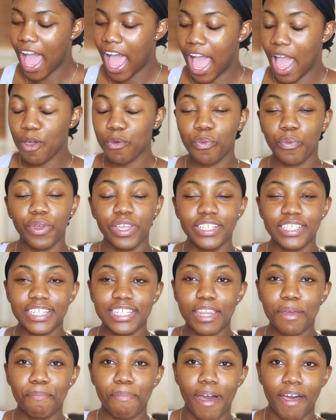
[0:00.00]
I wish
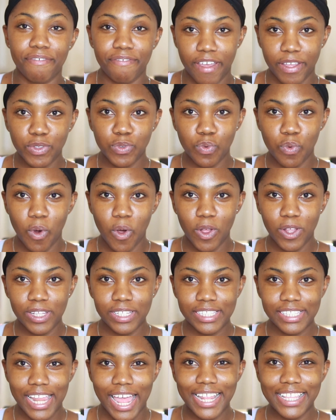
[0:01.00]
in a perfect
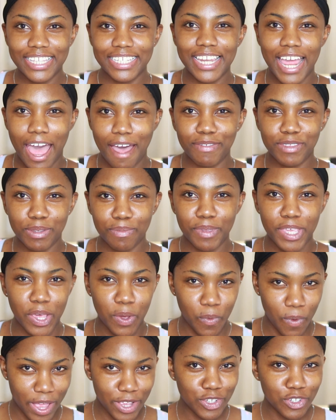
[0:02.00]
world that didn't have to be a
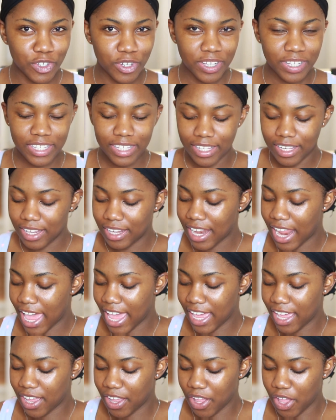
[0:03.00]
question.
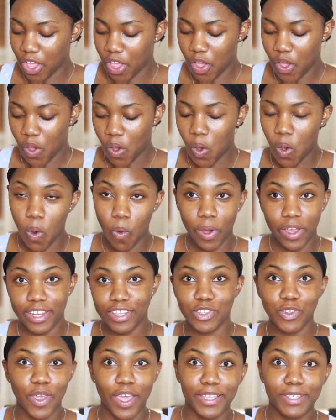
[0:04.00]
Like oh, what
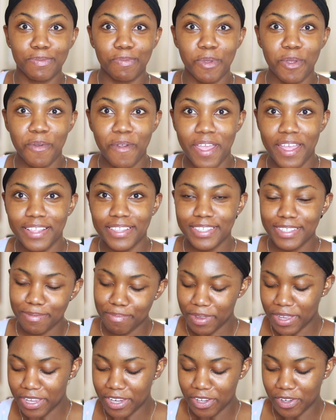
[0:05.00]
is your experience
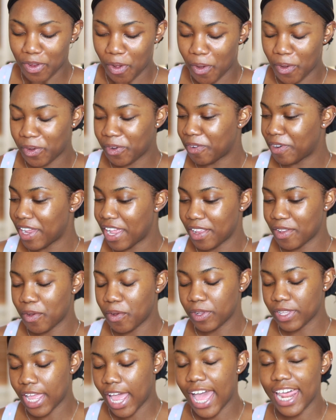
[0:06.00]
being in Hungary and
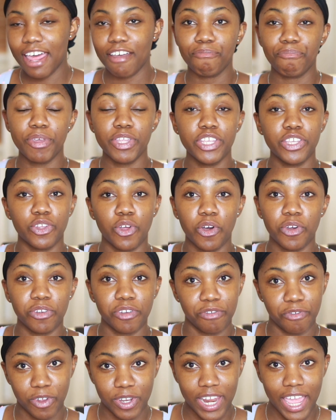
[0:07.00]
all that. And I've been in
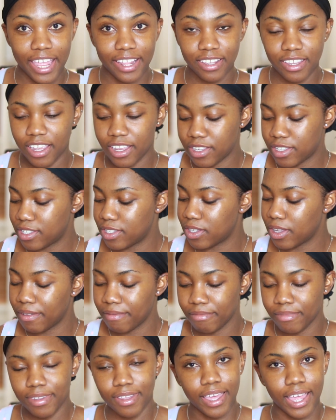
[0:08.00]
Hungary for 9 years,
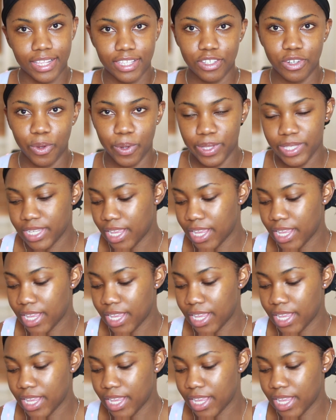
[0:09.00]
getting on